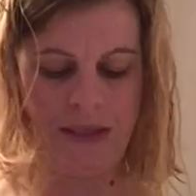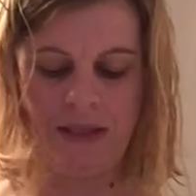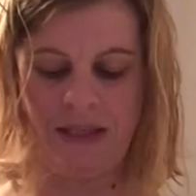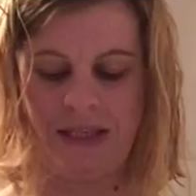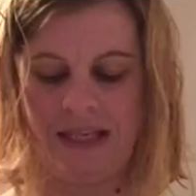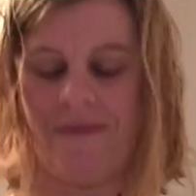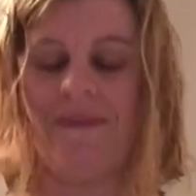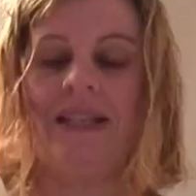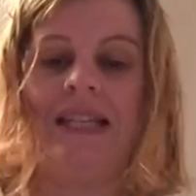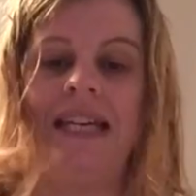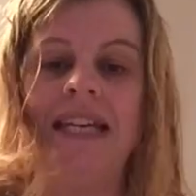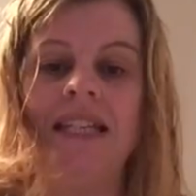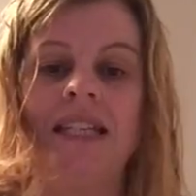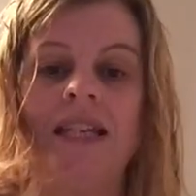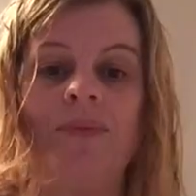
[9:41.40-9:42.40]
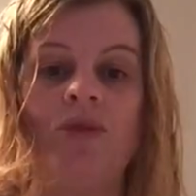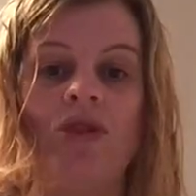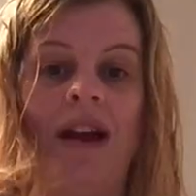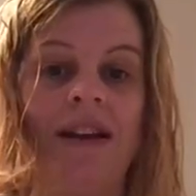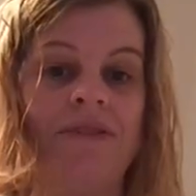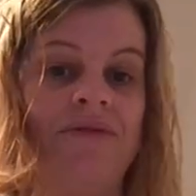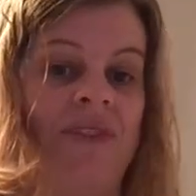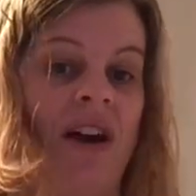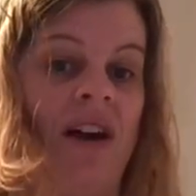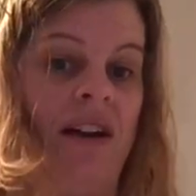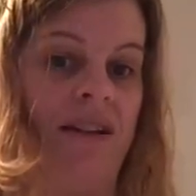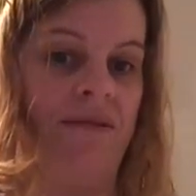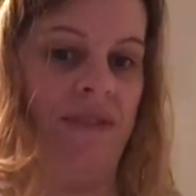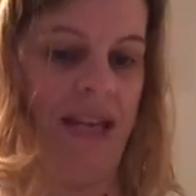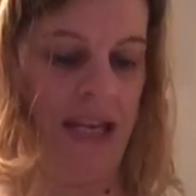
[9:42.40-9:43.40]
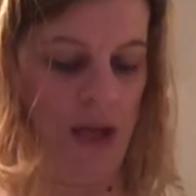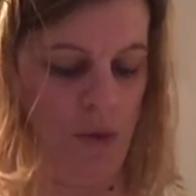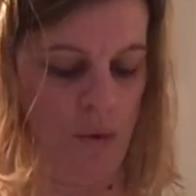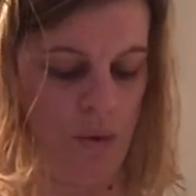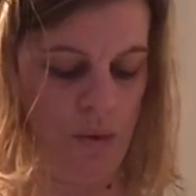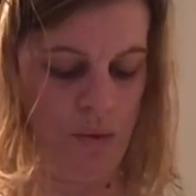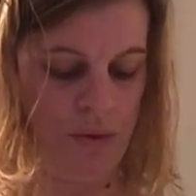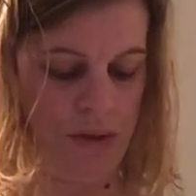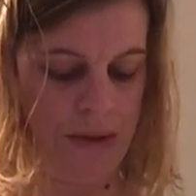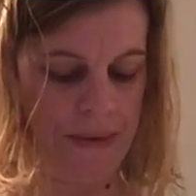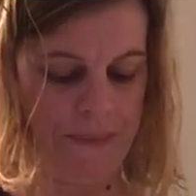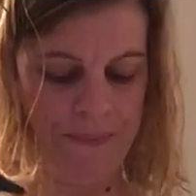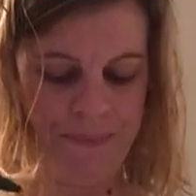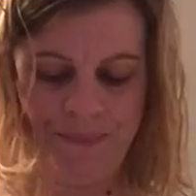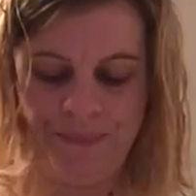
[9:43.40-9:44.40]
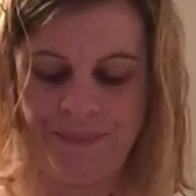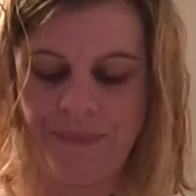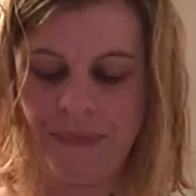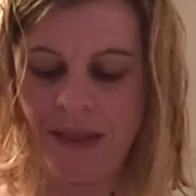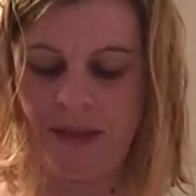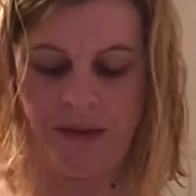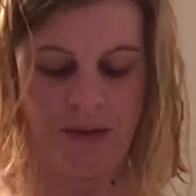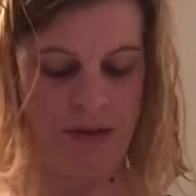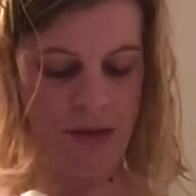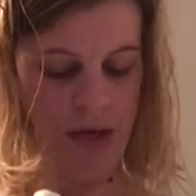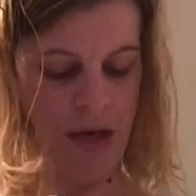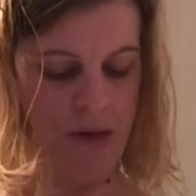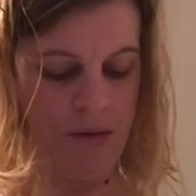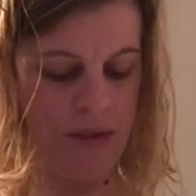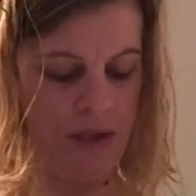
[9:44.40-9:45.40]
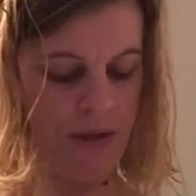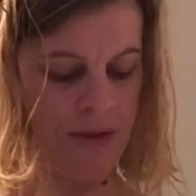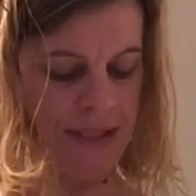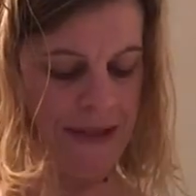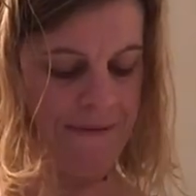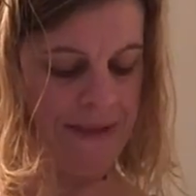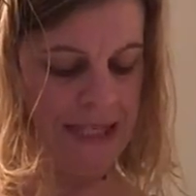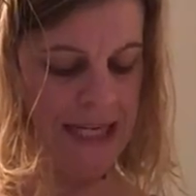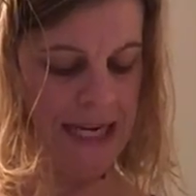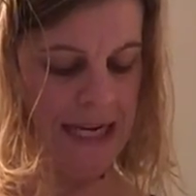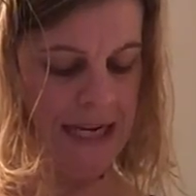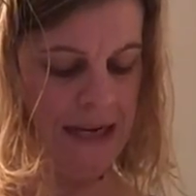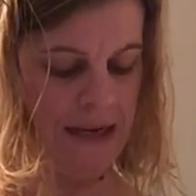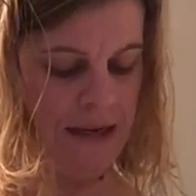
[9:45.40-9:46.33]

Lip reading: 17 subtract 5 equals. So start on 17.